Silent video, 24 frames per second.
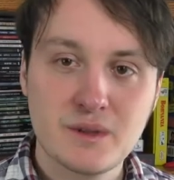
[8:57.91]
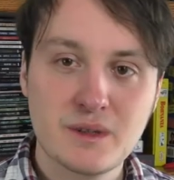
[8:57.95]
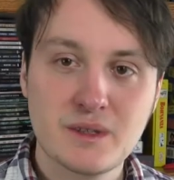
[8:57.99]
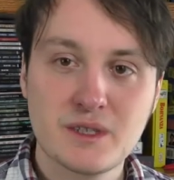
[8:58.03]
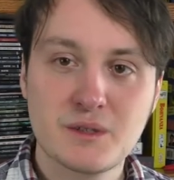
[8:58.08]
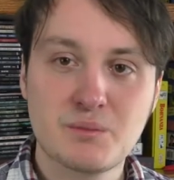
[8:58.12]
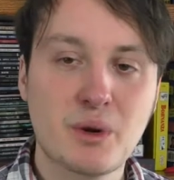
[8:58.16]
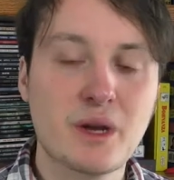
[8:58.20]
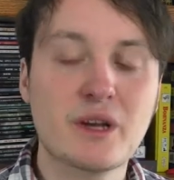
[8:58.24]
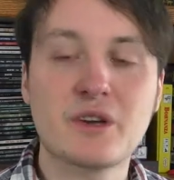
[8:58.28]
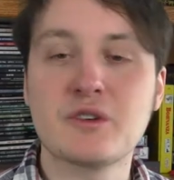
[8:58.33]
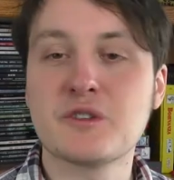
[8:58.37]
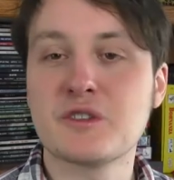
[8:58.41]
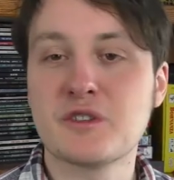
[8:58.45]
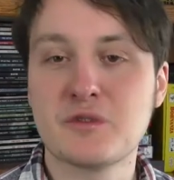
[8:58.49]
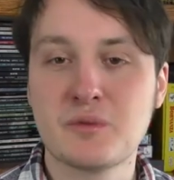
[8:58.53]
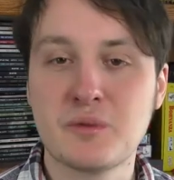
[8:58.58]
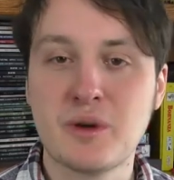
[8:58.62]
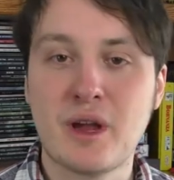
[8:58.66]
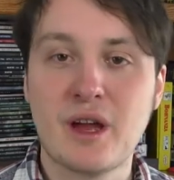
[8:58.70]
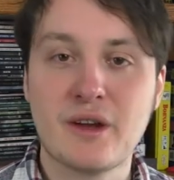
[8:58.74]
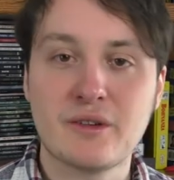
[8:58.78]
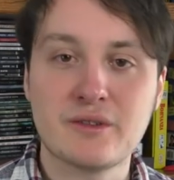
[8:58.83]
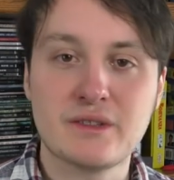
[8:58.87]
sprinkled
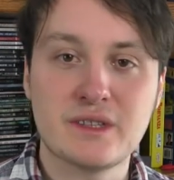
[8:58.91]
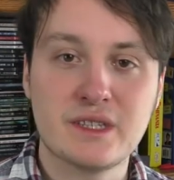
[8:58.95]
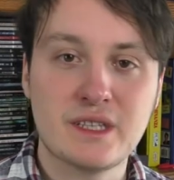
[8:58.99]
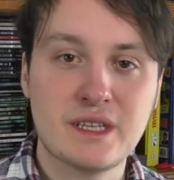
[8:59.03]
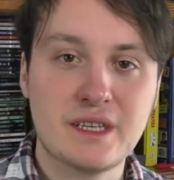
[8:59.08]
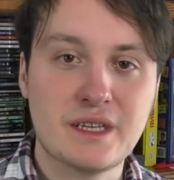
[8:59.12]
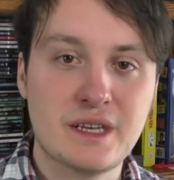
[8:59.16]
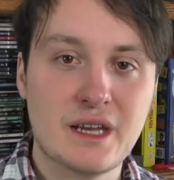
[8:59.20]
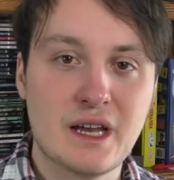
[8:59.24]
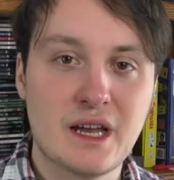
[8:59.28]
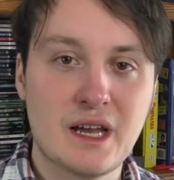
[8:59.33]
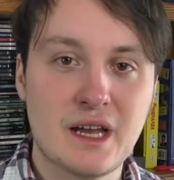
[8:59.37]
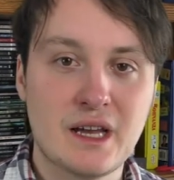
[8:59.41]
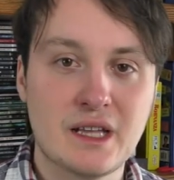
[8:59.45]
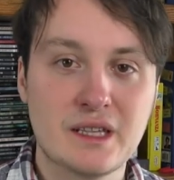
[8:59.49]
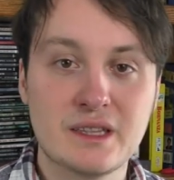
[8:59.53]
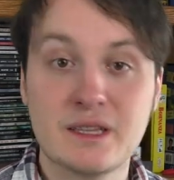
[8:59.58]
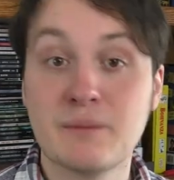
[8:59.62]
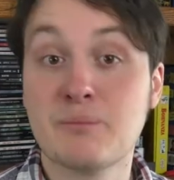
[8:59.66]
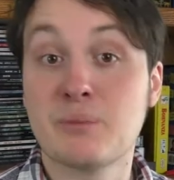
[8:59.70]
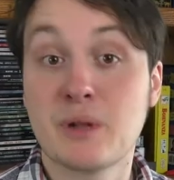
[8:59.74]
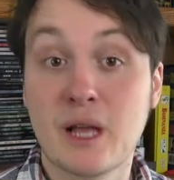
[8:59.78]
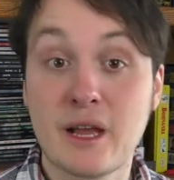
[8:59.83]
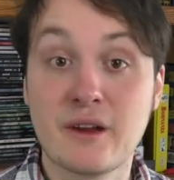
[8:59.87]
throughout the uh,
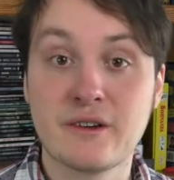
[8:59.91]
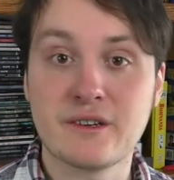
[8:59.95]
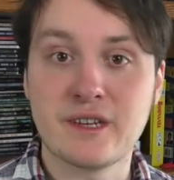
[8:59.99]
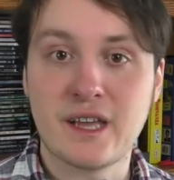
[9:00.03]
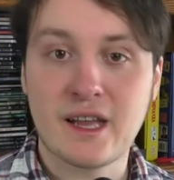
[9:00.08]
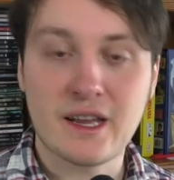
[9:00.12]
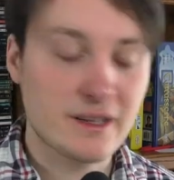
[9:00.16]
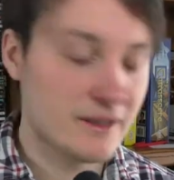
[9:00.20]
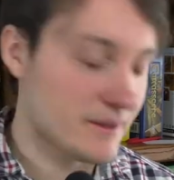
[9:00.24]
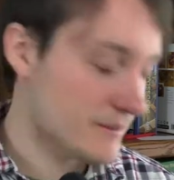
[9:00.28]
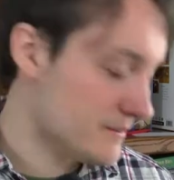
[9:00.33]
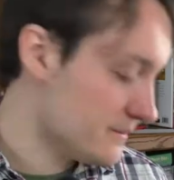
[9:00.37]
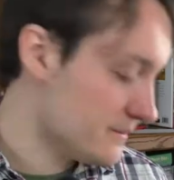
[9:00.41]
the player deck.